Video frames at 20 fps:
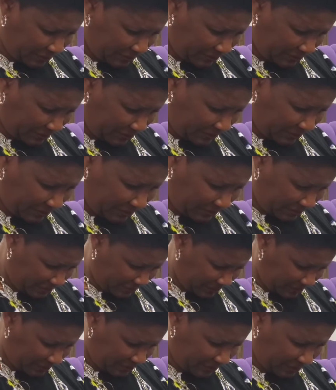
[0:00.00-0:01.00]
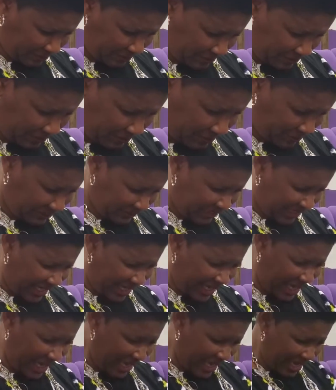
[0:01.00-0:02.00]
uh, uh, start loving the Lord
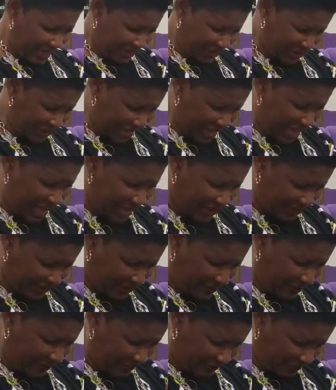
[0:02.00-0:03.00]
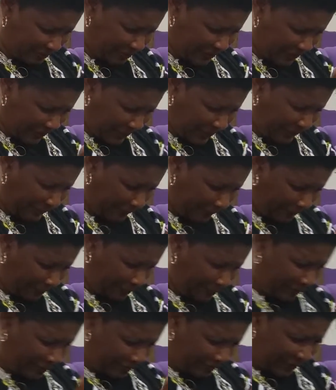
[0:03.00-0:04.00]
again? what happens when people start
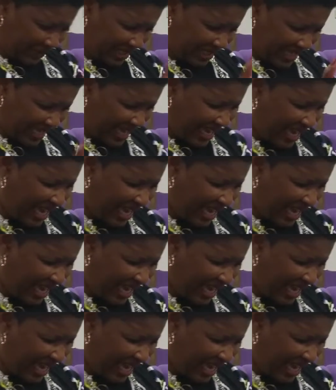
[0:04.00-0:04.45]
trusting in you